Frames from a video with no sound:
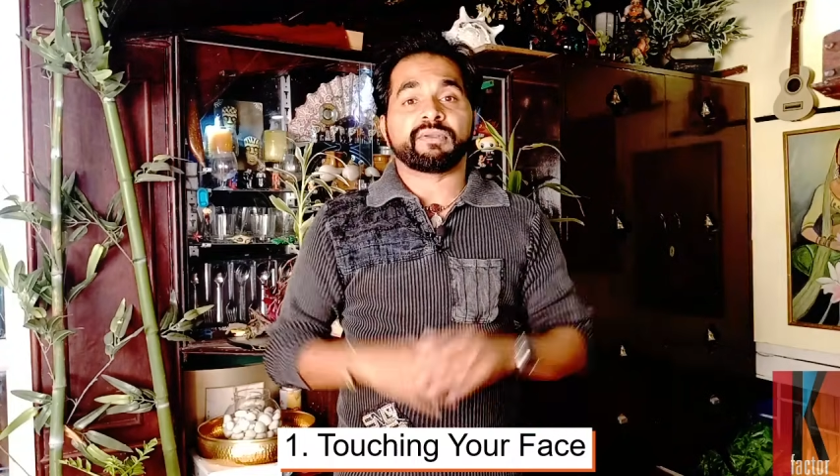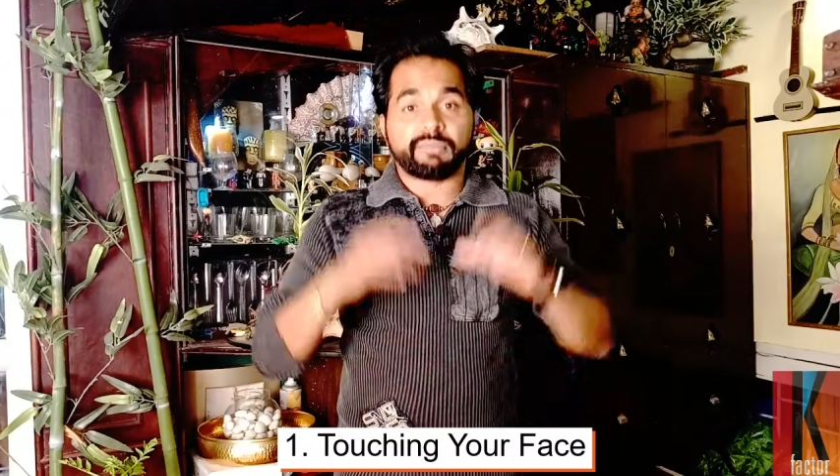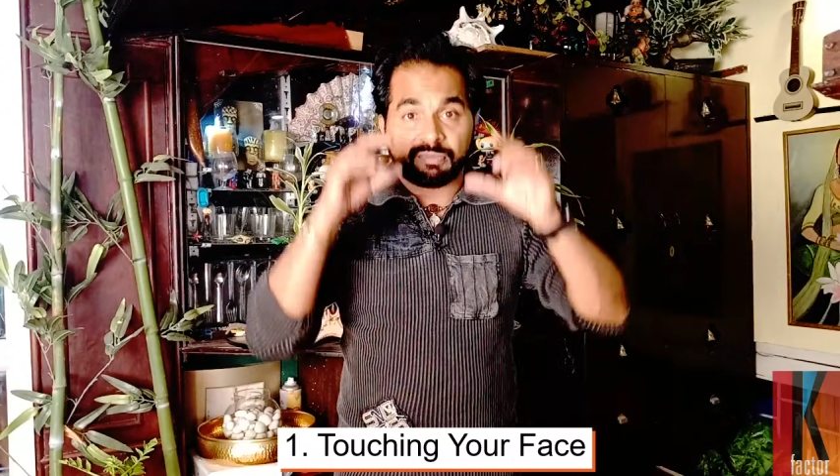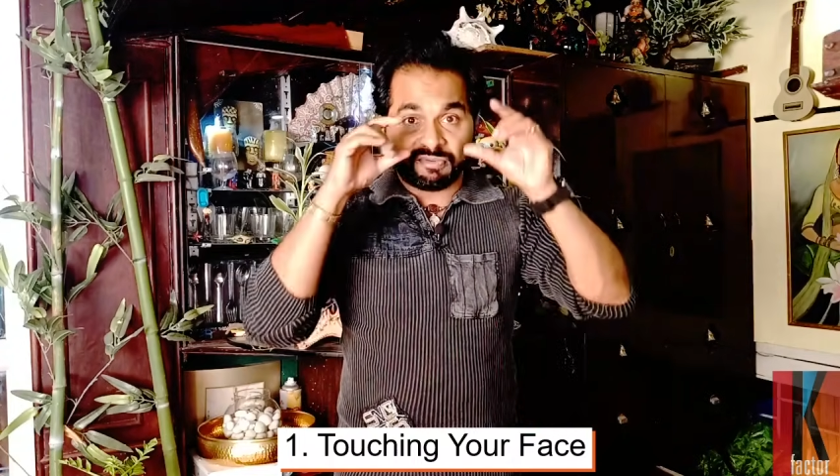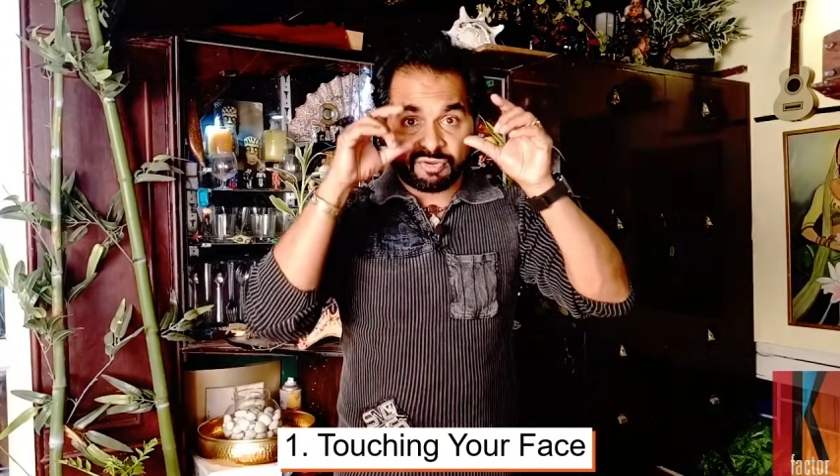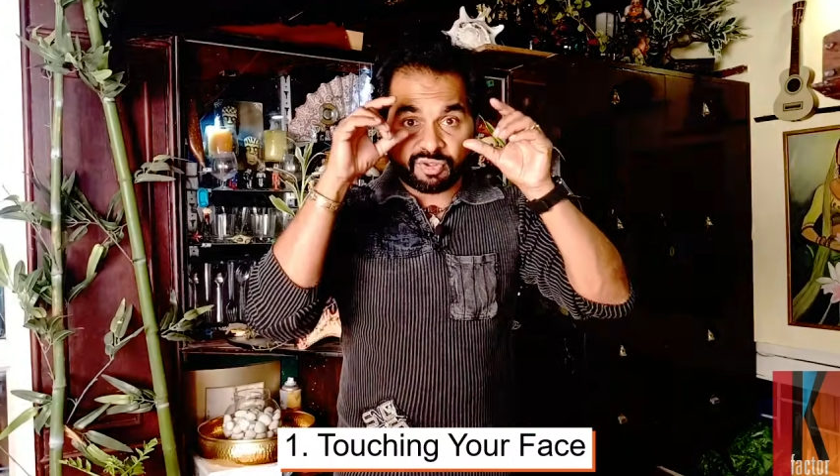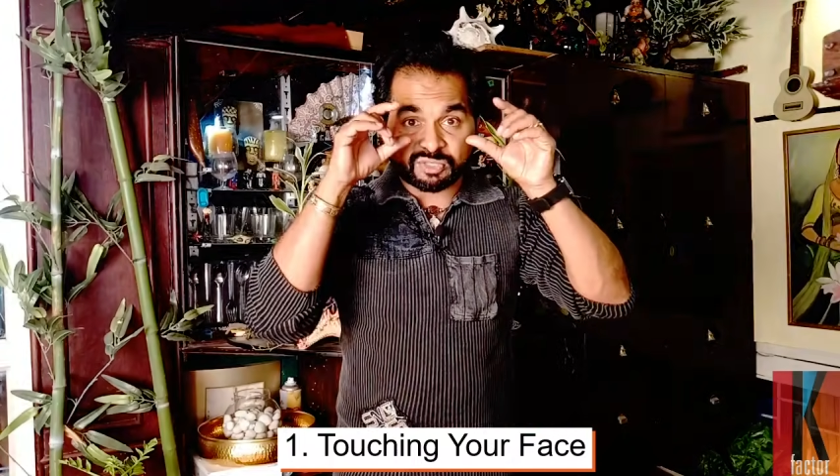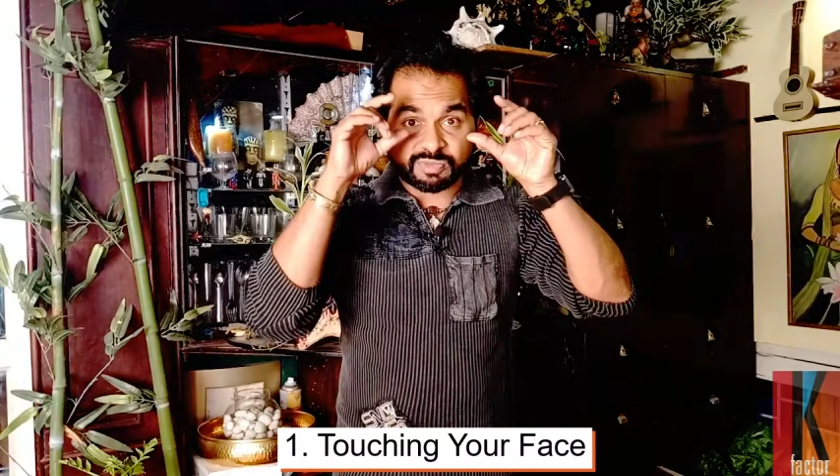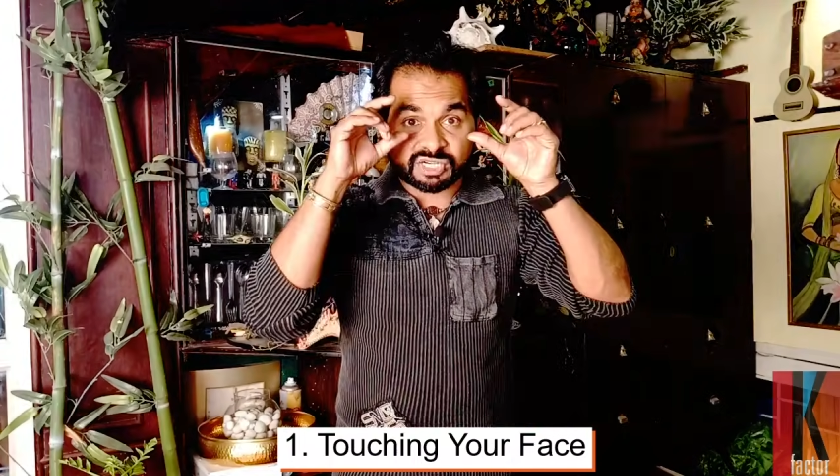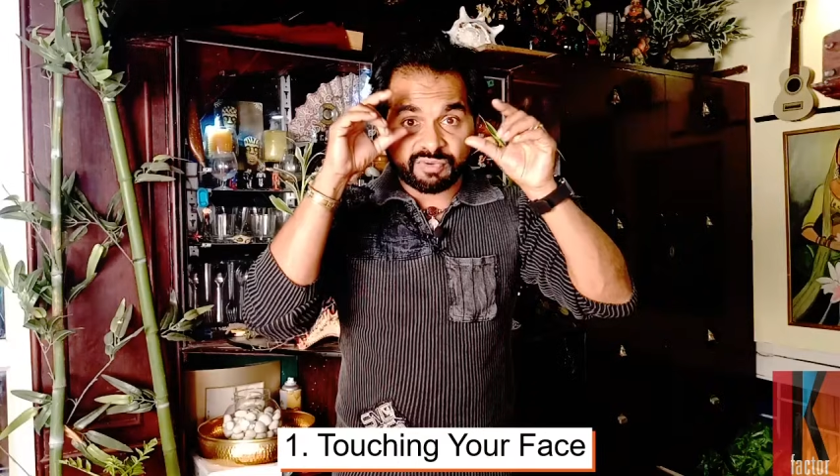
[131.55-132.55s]
Maybe
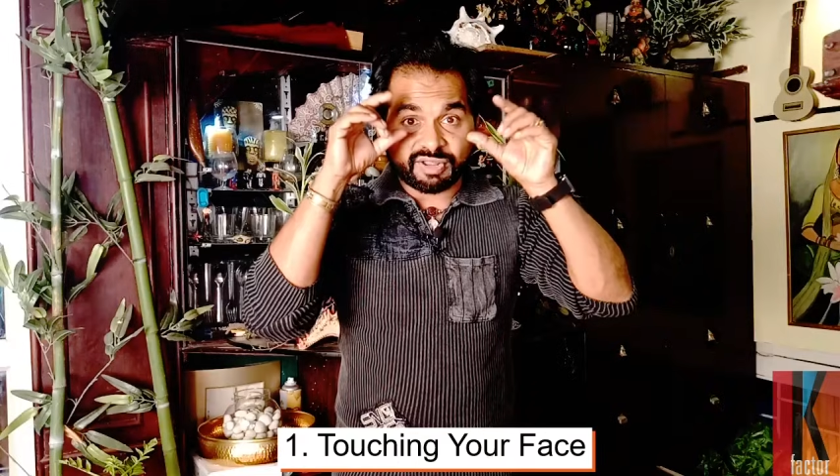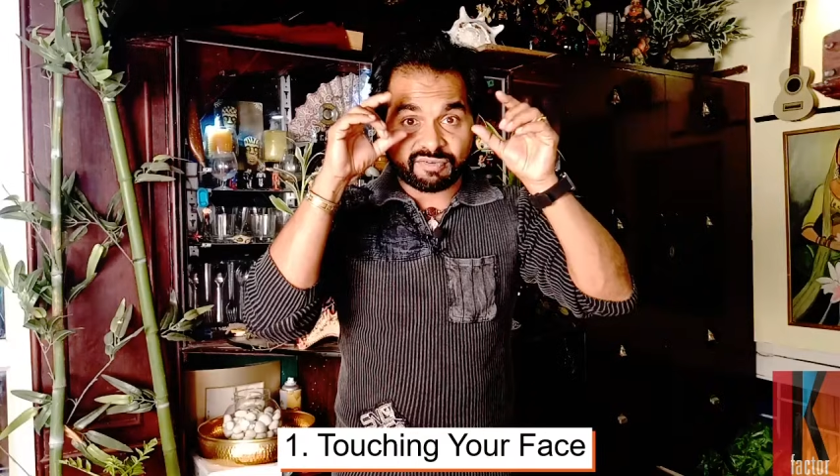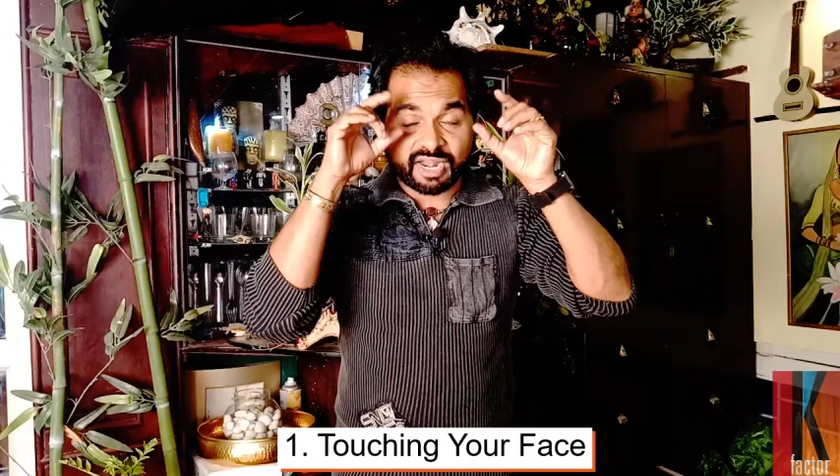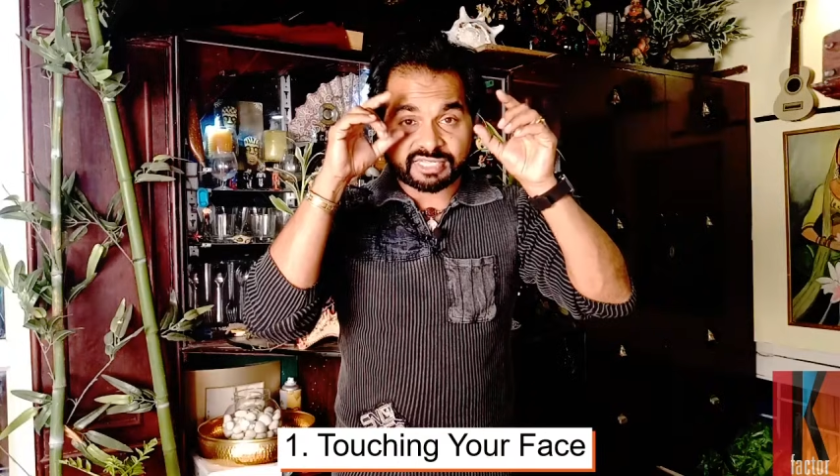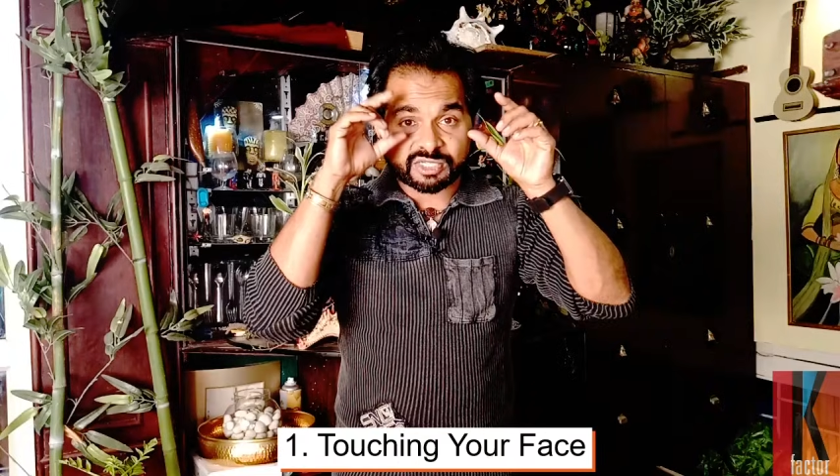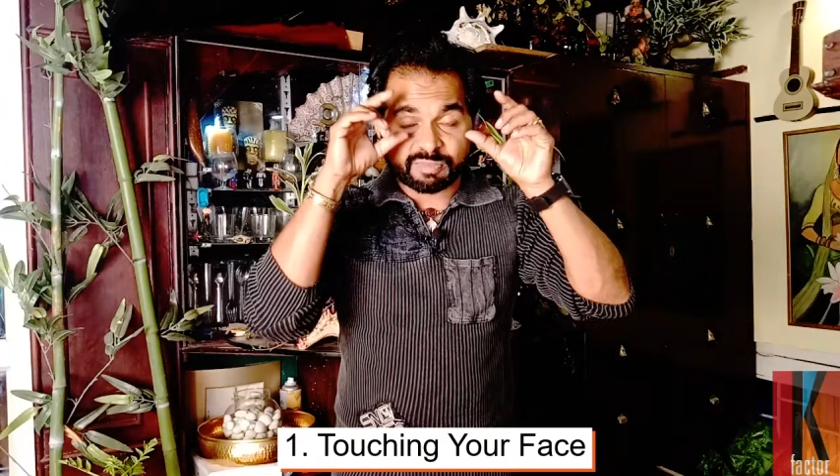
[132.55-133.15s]
especially when you have glasses,